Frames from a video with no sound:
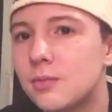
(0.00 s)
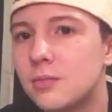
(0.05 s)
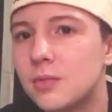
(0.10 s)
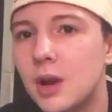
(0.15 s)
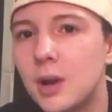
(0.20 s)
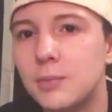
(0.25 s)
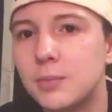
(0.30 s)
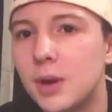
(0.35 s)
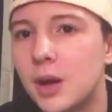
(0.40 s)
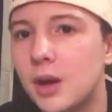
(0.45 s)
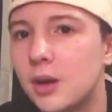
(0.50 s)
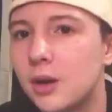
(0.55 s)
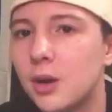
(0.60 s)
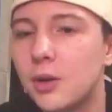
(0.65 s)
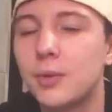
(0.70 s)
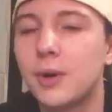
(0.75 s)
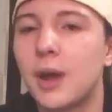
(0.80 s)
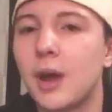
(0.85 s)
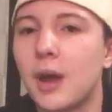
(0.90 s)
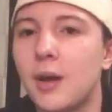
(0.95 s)
I'm not
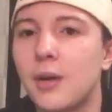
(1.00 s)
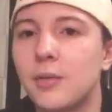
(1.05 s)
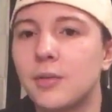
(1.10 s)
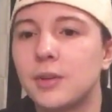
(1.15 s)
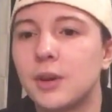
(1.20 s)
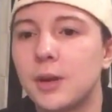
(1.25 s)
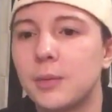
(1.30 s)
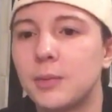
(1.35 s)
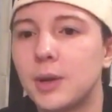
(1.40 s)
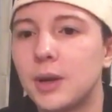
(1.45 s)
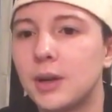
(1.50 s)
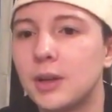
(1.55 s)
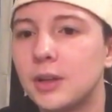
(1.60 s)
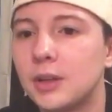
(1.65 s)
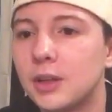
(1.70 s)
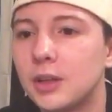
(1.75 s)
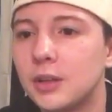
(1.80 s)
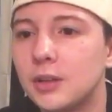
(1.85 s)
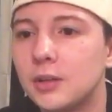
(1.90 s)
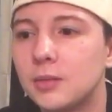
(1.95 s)
going out and I'm not
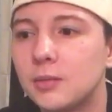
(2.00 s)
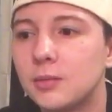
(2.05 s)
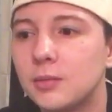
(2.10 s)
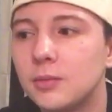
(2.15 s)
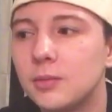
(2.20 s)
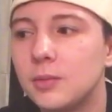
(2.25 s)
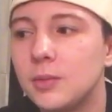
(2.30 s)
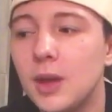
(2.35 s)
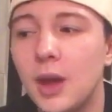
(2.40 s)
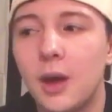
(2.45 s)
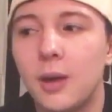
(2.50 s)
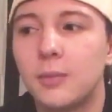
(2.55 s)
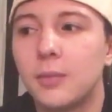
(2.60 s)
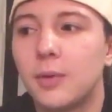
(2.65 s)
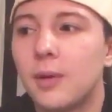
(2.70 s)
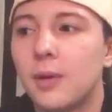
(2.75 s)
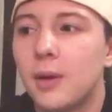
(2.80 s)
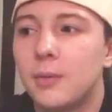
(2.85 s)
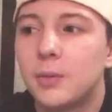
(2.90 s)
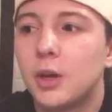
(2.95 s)
like, yeah,
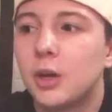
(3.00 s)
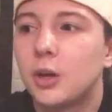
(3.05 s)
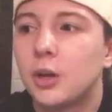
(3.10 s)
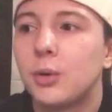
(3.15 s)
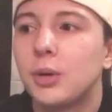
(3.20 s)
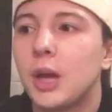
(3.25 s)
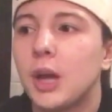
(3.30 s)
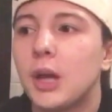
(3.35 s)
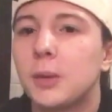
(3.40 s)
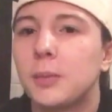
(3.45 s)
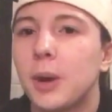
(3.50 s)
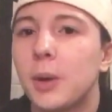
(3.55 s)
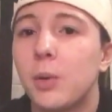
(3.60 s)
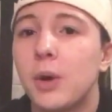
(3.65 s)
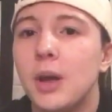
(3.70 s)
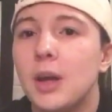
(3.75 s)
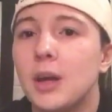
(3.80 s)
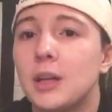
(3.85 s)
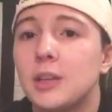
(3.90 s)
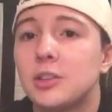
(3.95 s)
I'm not going out of my
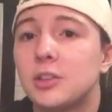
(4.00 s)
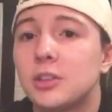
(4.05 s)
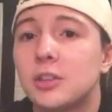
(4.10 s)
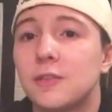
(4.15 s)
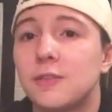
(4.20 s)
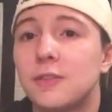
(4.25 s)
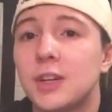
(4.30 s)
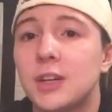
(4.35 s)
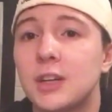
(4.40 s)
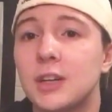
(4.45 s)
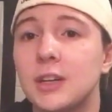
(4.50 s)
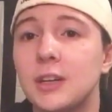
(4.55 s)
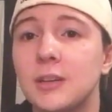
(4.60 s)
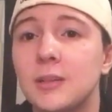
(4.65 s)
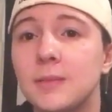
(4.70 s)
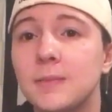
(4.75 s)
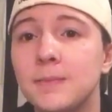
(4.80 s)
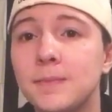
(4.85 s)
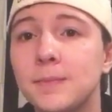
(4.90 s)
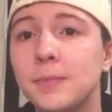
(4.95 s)
way just to fucking
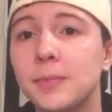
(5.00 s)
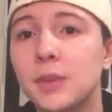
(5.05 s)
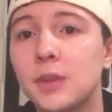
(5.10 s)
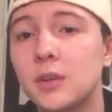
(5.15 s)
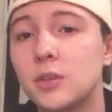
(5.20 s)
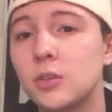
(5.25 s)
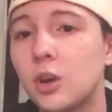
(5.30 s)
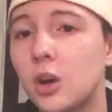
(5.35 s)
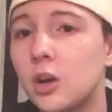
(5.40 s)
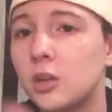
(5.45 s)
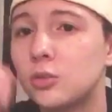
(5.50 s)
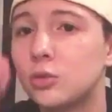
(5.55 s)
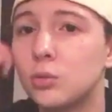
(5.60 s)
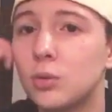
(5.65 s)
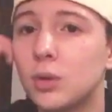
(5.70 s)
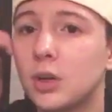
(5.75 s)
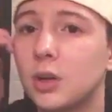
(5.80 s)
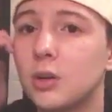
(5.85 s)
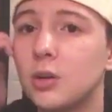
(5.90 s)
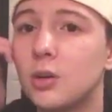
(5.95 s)
talk to
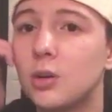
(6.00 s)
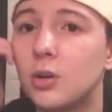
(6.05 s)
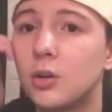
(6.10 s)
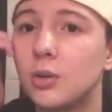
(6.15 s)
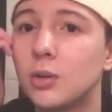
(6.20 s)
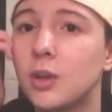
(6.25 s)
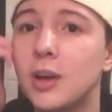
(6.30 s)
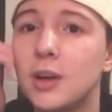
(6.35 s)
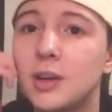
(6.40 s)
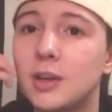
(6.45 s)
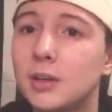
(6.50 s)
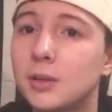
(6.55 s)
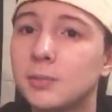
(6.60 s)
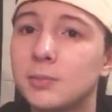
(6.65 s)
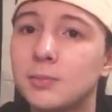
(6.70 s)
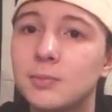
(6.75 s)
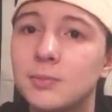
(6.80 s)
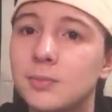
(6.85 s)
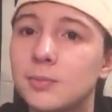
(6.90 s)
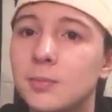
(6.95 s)
a girl. Like,
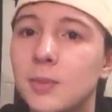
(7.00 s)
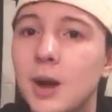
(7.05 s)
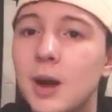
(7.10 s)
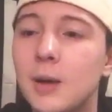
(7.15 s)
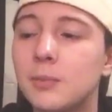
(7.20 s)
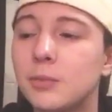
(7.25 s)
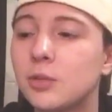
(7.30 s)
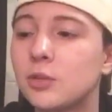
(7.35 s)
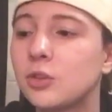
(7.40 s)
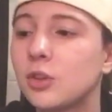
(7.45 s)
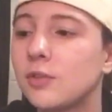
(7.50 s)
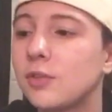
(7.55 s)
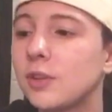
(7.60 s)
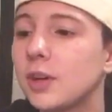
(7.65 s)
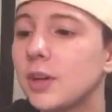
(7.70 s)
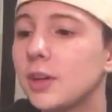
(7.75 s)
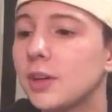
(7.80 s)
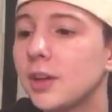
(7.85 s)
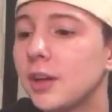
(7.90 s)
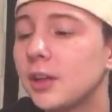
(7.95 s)
I'm just over
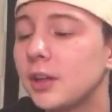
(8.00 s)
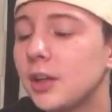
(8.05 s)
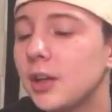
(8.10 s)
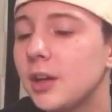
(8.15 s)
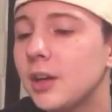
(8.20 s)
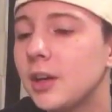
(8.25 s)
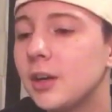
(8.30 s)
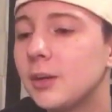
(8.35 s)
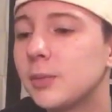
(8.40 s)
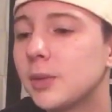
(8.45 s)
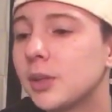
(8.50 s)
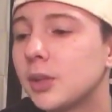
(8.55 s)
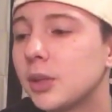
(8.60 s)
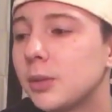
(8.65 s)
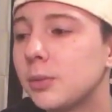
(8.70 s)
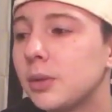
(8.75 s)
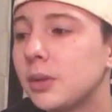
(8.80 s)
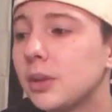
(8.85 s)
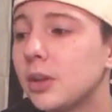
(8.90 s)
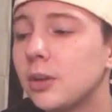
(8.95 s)
here like, yeah, I'm a
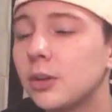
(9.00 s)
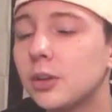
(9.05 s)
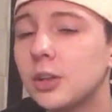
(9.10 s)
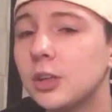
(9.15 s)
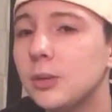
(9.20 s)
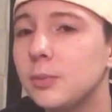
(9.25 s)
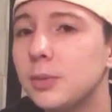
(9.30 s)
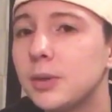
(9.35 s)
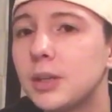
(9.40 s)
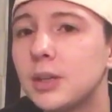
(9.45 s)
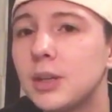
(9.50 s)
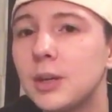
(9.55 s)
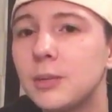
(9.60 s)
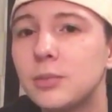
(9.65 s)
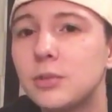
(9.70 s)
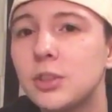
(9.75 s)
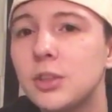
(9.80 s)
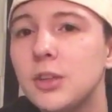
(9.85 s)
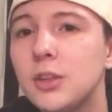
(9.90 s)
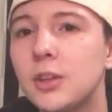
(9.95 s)
little bit lonely, but I'm
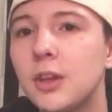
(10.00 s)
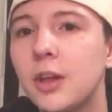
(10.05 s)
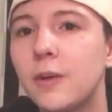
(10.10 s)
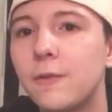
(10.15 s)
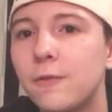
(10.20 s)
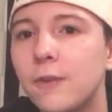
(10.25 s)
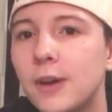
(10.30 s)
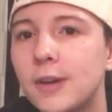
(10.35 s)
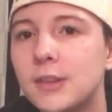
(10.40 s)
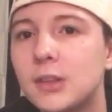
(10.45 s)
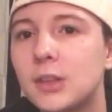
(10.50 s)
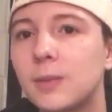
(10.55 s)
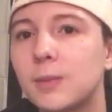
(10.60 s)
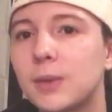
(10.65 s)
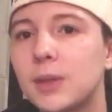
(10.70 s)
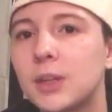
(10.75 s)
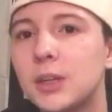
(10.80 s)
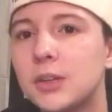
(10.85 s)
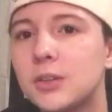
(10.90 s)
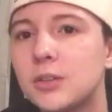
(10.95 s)
chill. I'll find
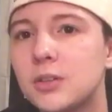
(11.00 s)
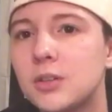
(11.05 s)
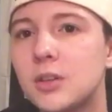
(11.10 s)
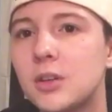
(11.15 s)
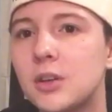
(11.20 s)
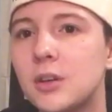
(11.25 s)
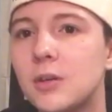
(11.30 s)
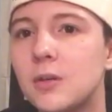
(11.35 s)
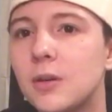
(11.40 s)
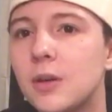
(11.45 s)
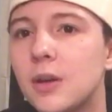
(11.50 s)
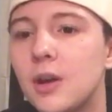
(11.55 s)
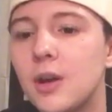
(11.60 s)
something else to do.